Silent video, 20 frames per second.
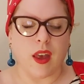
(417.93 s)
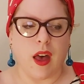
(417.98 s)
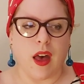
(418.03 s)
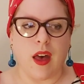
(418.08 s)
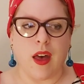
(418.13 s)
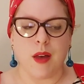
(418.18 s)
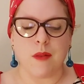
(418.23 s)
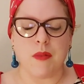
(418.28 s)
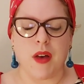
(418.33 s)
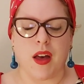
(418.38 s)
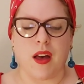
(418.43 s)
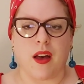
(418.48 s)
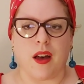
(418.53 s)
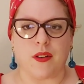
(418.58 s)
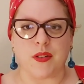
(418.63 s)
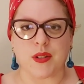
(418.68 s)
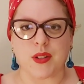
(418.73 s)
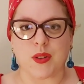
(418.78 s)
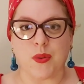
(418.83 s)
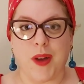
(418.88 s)
I
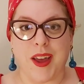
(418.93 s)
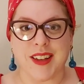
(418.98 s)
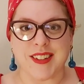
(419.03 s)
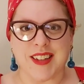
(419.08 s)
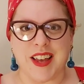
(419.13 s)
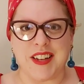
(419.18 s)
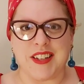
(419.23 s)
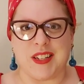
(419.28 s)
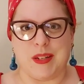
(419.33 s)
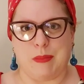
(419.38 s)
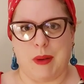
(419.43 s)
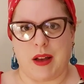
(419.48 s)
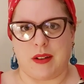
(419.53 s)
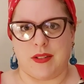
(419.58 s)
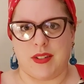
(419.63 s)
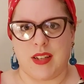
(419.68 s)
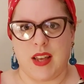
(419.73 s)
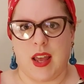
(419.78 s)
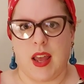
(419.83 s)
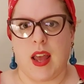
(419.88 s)
was quite excited
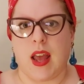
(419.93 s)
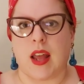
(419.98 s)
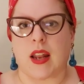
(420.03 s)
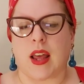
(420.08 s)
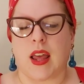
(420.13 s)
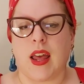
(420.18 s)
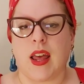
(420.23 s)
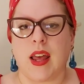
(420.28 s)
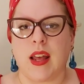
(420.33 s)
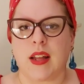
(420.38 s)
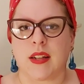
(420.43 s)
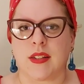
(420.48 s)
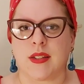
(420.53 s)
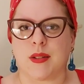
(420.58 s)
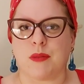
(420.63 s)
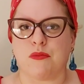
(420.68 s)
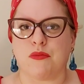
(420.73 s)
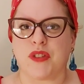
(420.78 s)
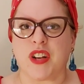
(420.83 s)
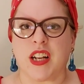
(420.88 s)
about it, and I had
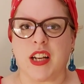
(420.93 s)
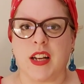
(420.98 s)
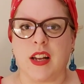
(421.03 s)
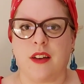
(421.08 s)
some really